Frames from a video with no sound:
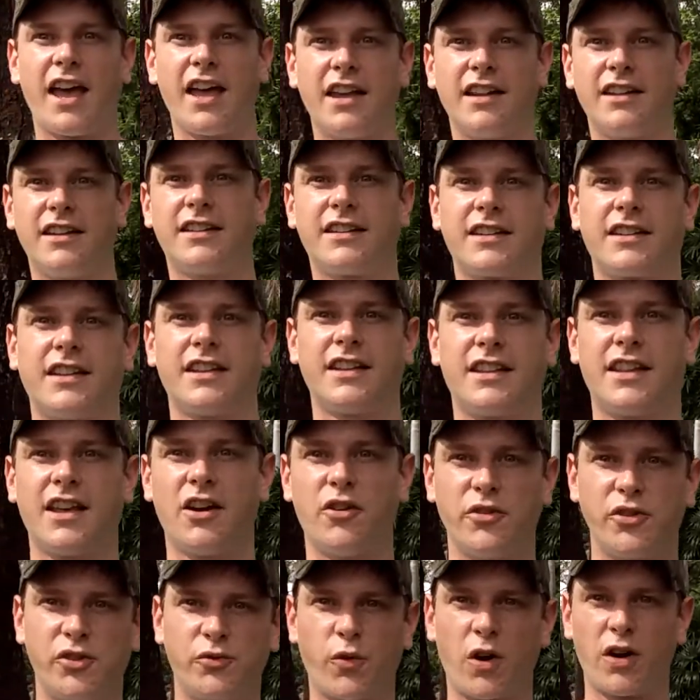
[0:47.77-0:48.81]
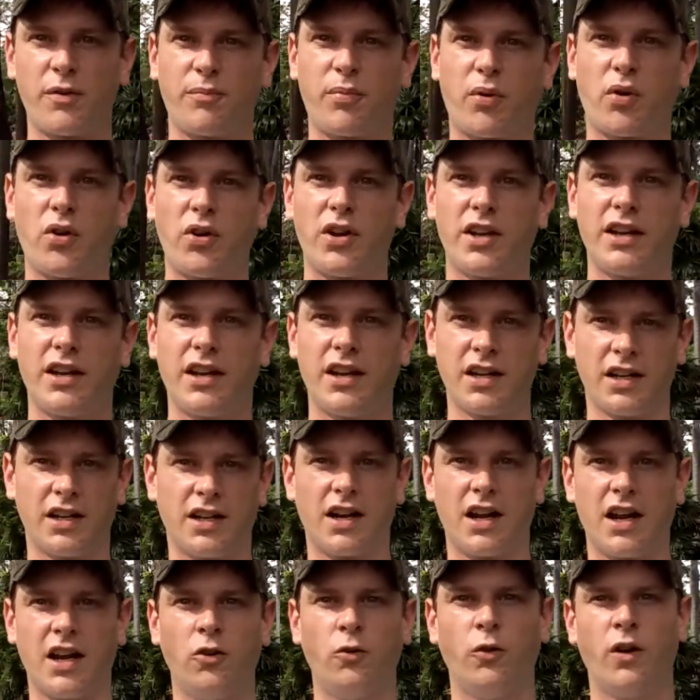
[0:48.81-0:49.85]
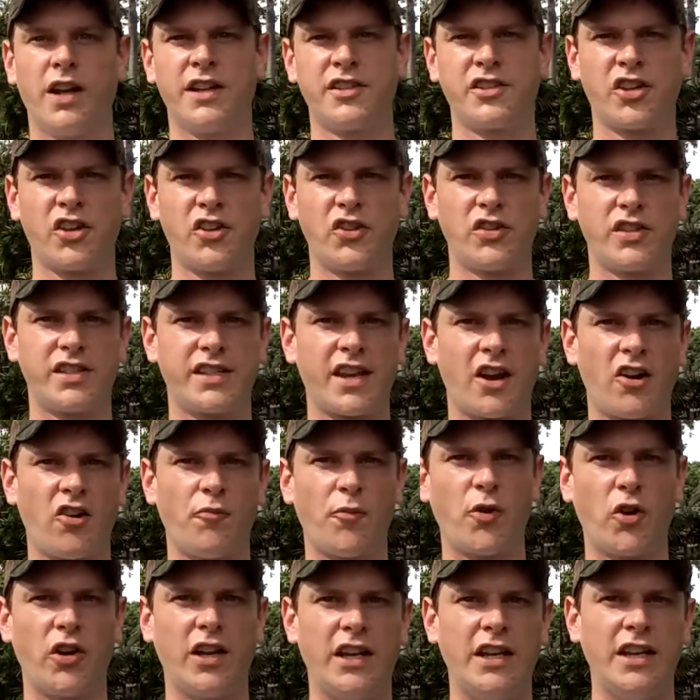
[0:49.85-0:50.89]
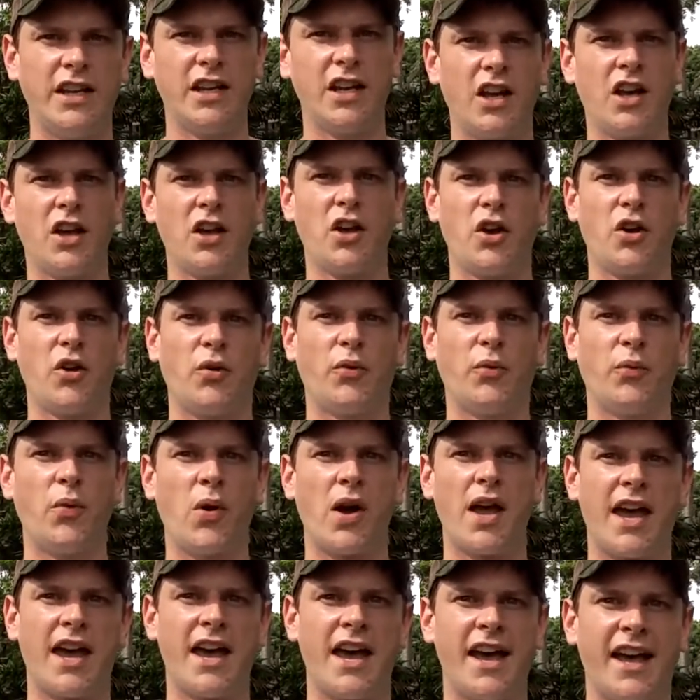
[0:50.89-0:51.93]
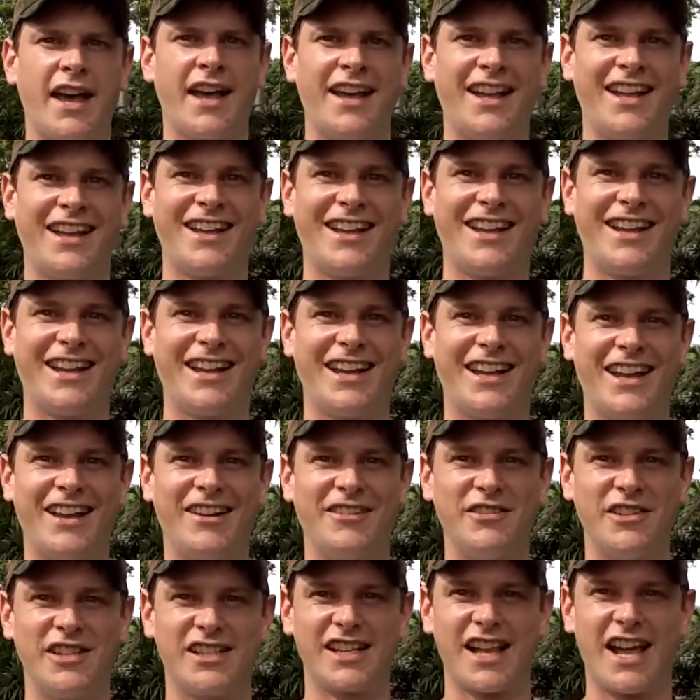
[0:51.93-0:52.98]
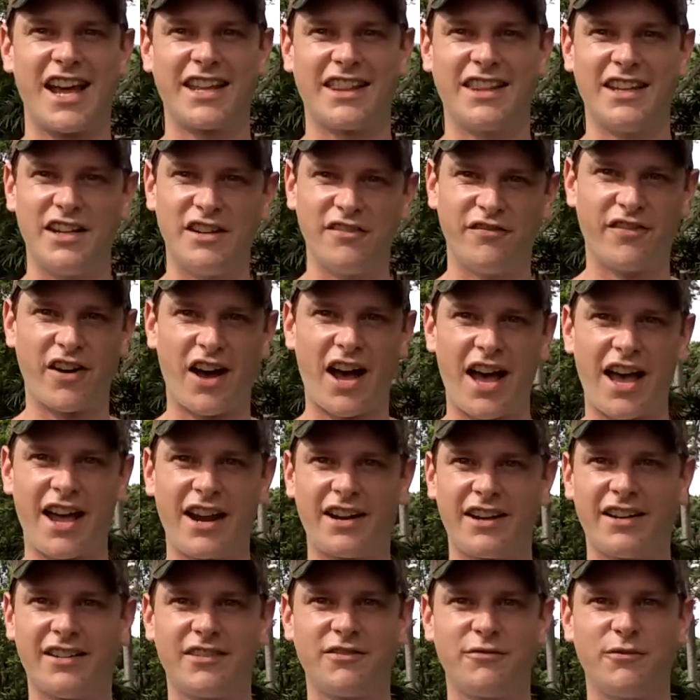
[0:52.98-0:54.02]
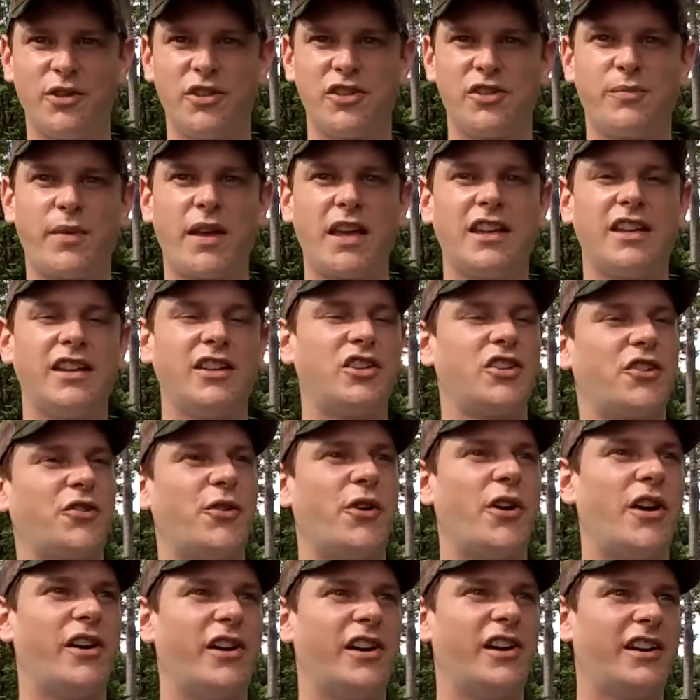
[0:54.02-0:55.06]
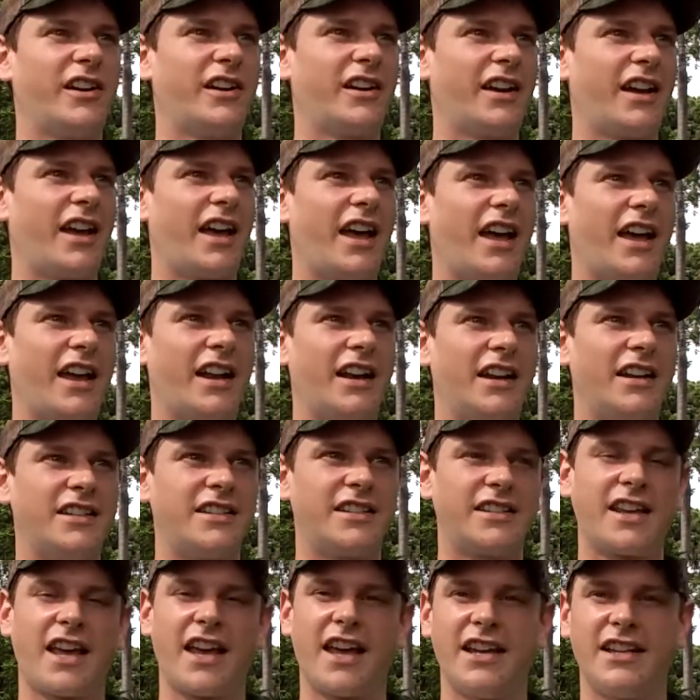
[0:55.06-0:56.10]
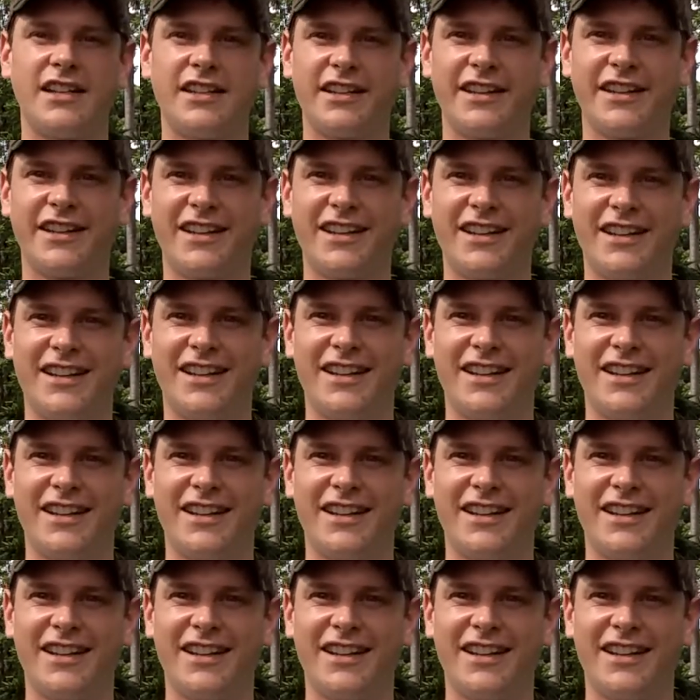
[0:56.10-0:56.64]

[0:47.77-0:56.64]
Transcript: And there was one point in a certain ceremony where it was like the divine was speaking to her and it said,